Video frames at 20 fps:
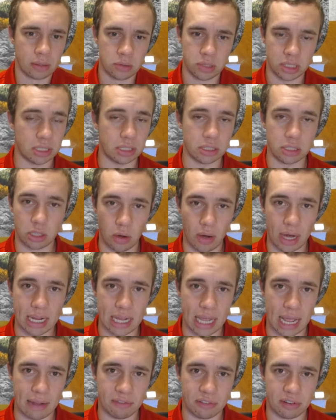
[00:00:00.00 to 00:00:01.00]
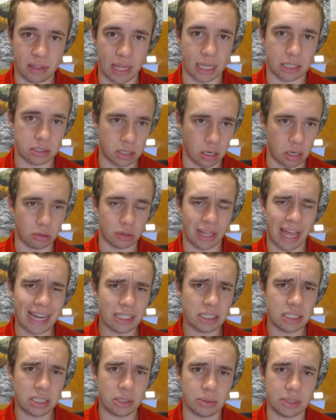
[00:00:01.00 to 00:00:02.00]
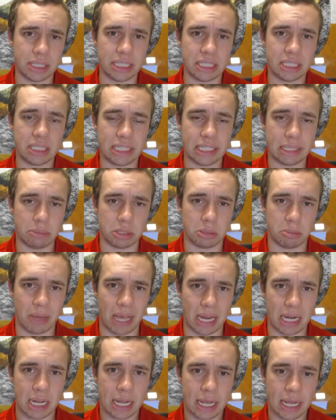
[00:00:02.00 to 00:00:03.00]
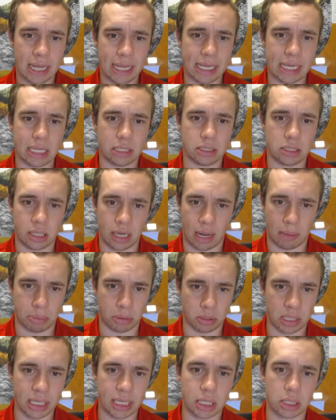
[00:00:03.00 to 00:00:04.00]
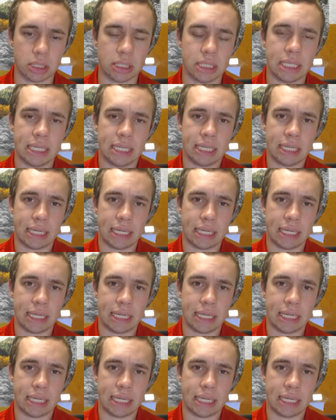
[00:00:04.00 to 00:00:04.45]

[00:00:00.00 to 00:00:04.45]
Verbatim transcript: This is a great game for that. So last year when these teams met in Chapel Hill,